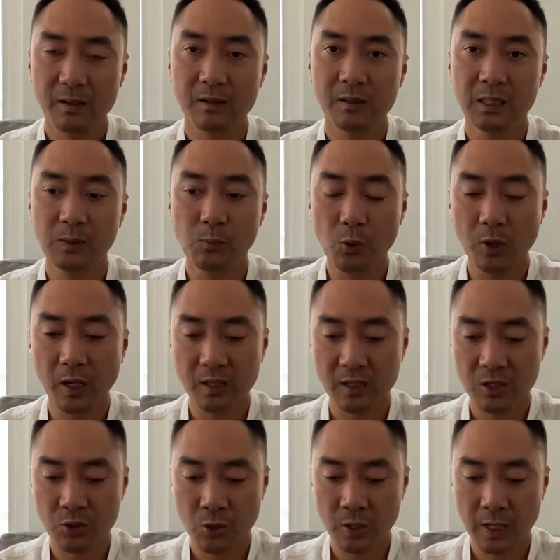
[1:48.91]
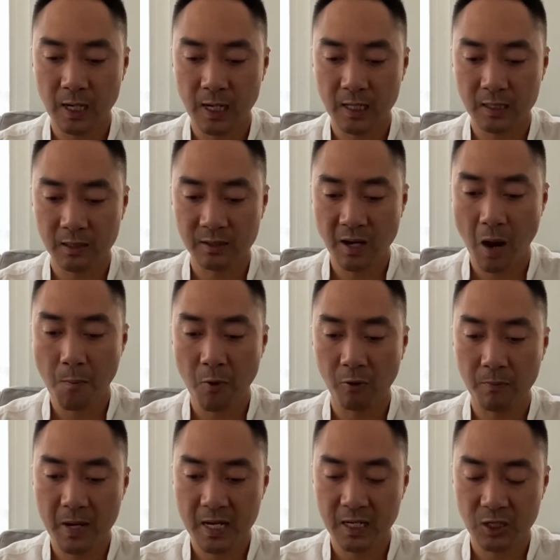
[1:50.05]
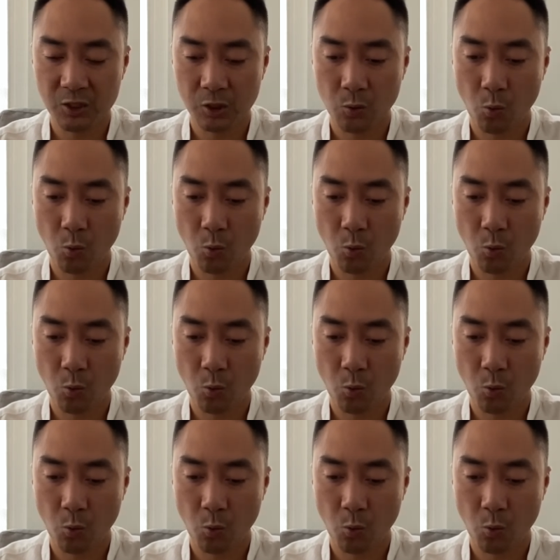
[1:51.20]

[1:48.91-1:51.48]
Deep relaxation is a type of meditation